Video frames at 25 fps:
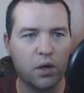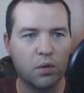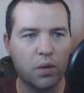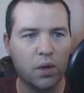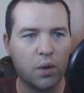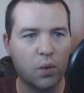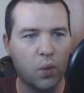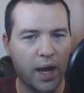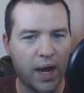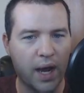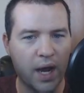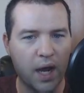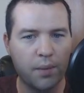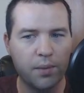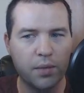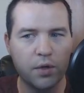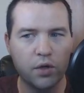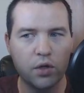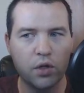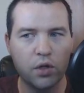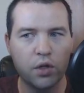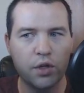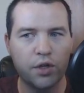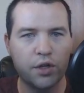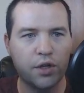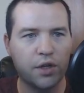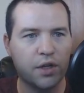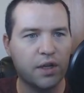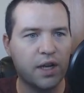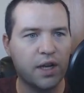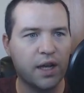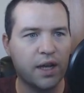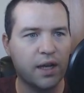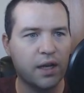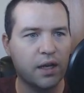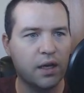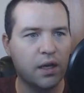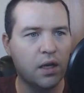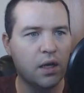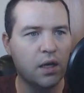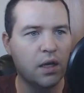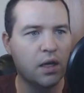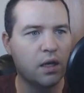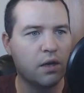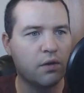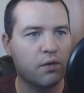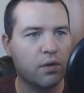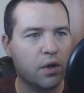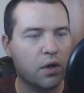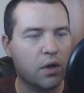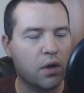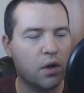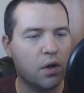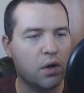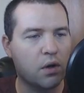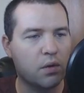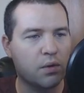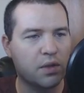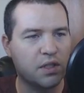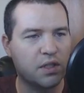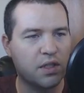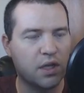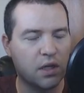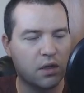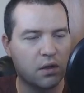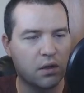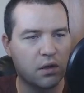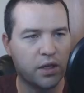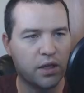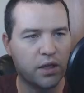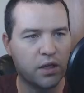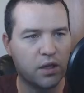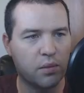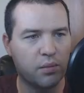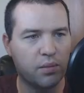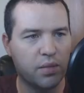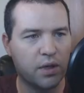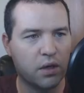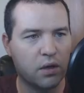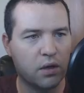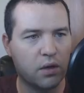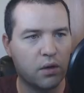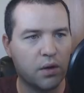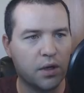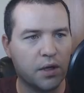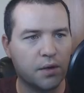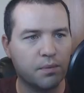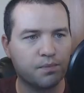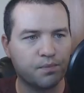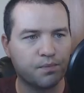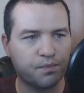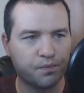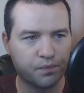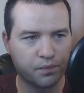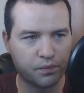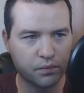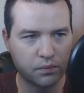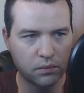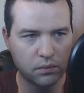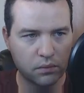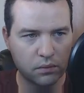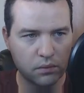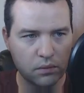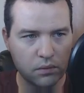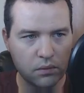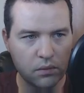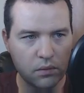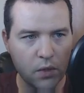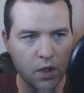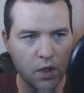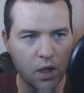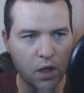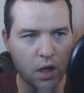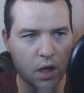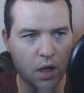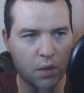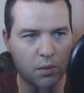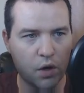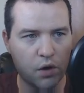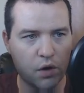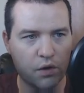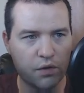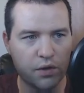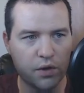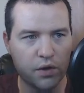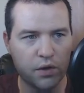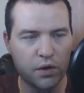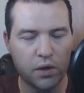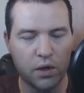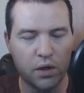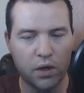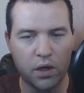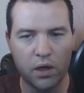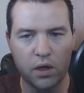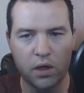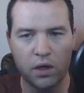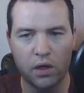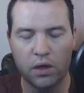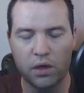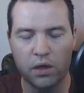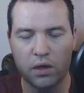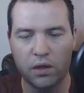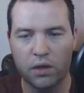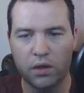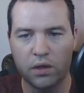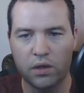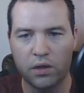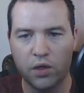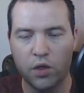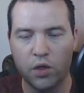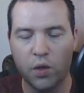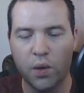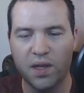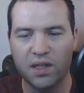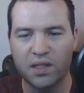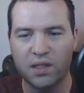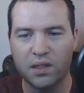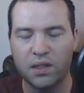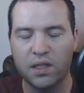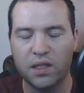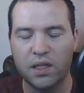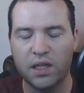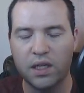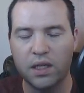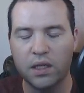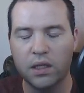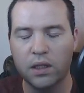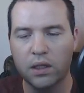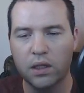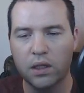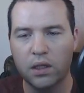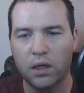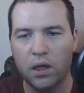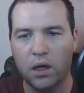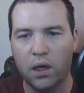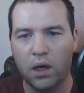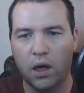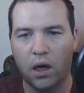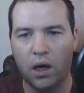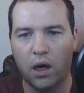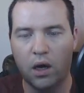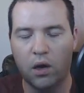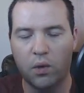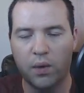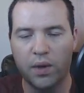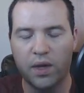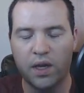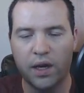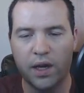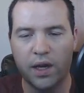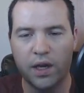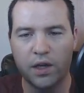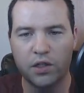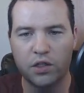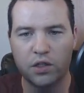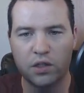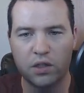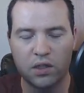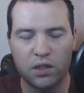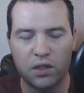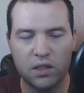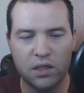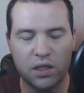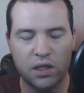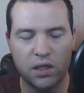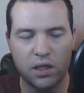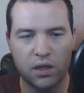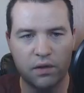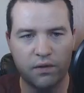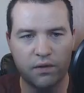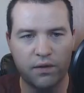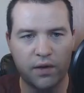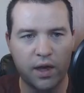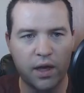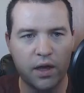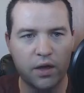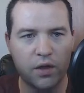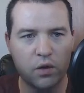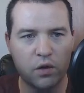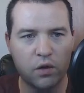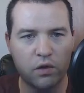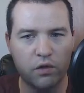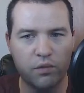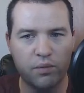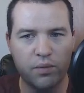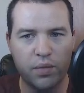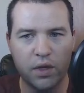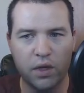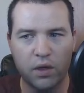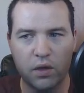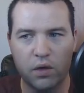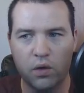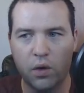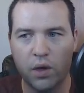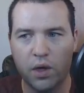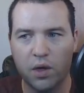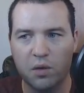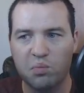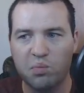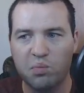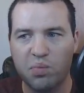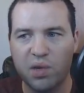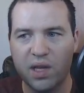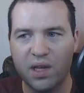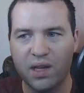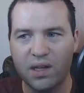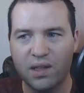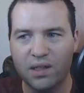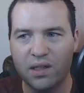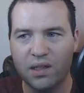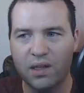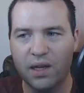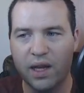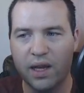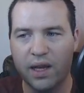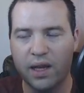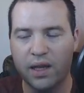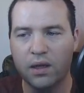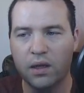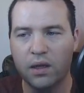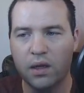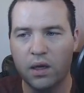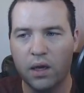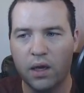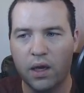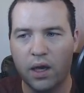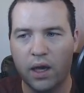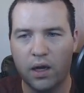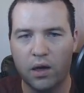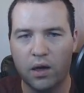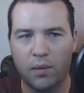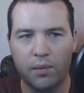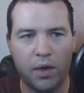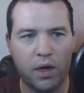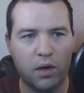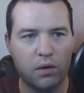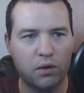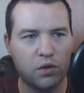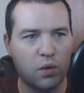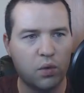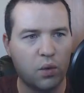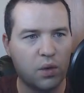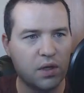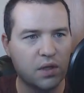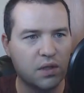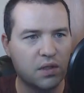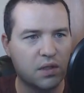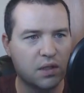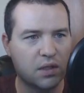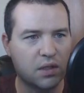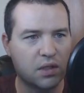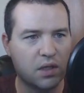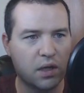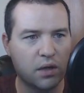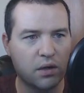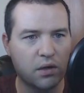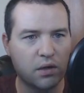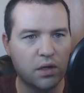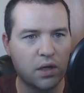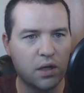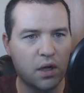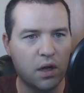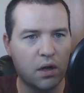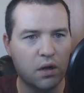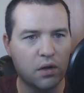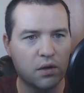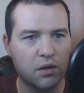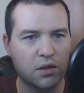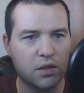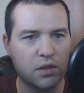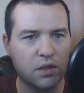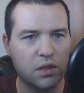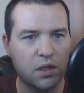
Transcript: What happened earlier today, if we go and we take a look at the Bitcoin over USD, we can actually see that the value of Bitcoin peaked today at about $2,600.